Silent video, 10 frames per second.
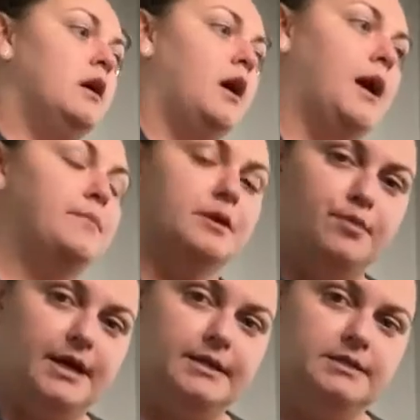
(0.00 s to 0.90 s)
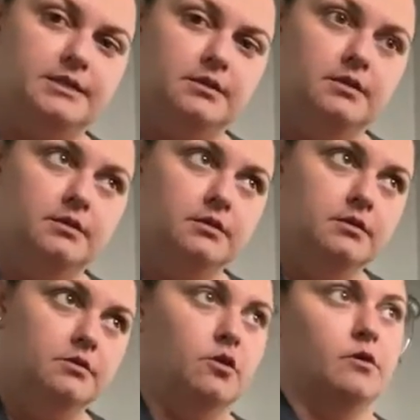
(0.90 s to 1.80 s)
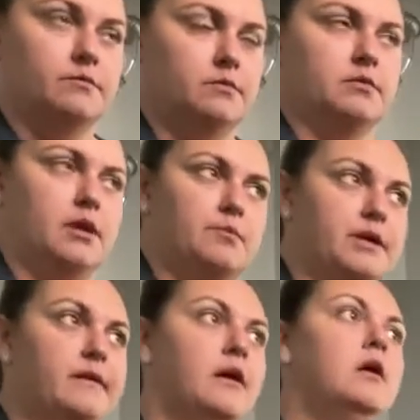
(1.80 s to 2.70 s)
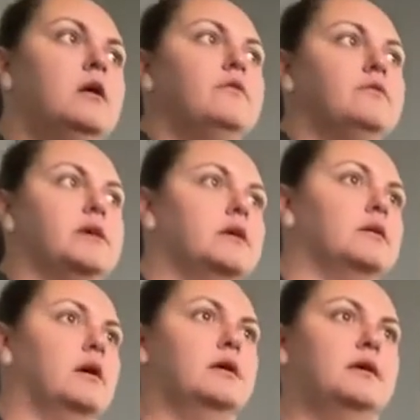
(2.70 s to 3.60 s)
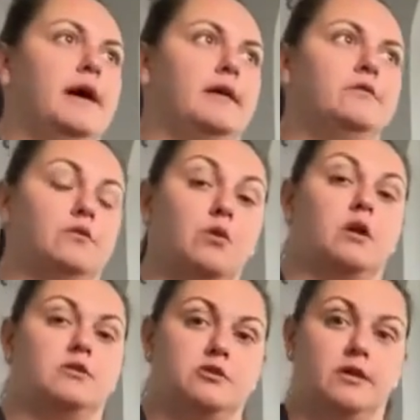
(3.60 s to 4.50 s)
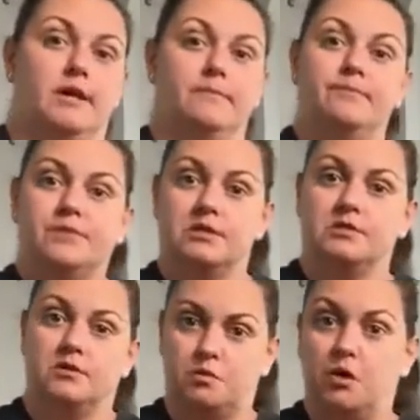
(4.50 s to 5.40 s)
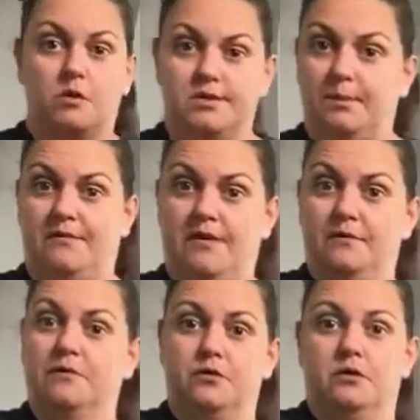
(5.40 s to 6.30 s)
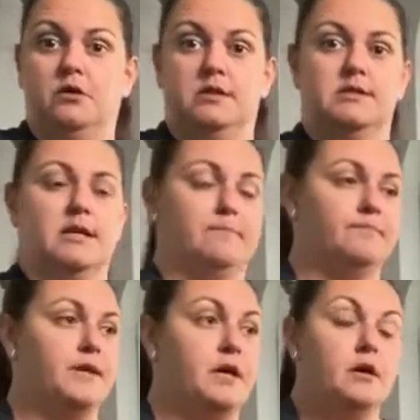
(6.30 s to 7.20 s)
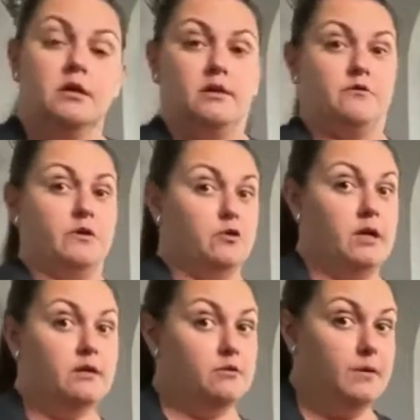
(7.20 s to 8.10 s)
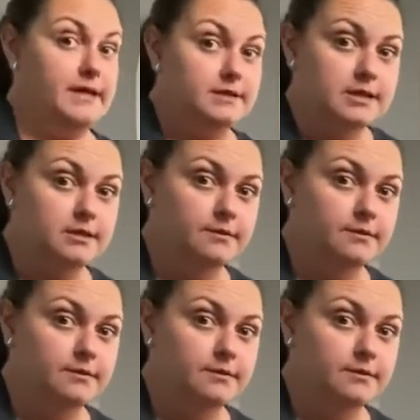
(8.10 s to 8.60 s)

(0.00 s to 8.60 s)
I bought a brand, or not brand, the Rockstar cut, because those were always my favorite for the longest time. They fit great in the waist,